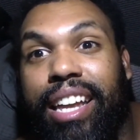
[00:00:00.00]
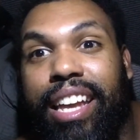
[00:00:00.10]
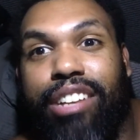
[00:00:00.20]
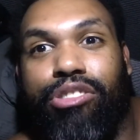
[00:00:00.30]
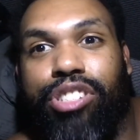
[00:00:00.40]

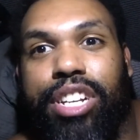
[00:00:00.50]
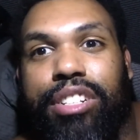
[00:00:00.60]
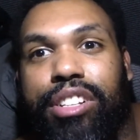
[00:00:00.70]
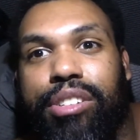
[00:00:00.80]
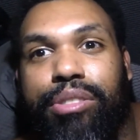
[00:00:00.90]
and you sell
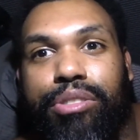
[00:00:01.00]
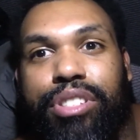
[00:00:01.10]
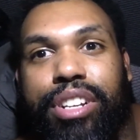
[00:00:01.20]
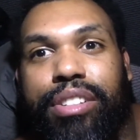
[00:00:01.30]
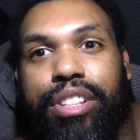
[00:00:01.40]
low, you
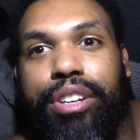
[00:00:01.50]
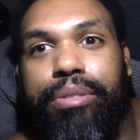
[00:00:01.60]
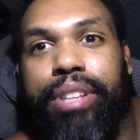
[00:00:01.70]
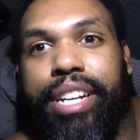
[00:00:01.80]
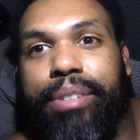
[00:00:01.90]
sell low,
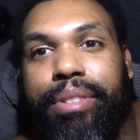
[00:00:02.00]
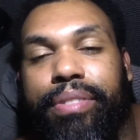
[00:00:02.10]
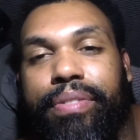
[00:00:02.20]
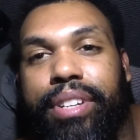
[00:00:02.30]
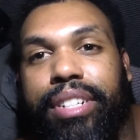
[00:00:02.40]
like what the
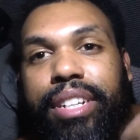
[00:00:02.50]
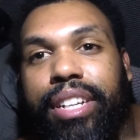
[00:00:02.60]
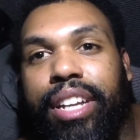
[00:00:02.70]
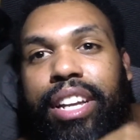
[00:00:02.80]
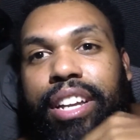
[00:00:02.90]
fuck?
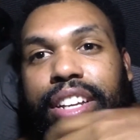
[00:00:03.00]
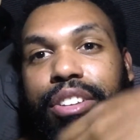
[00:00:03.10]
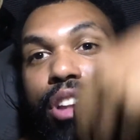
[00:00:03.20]
You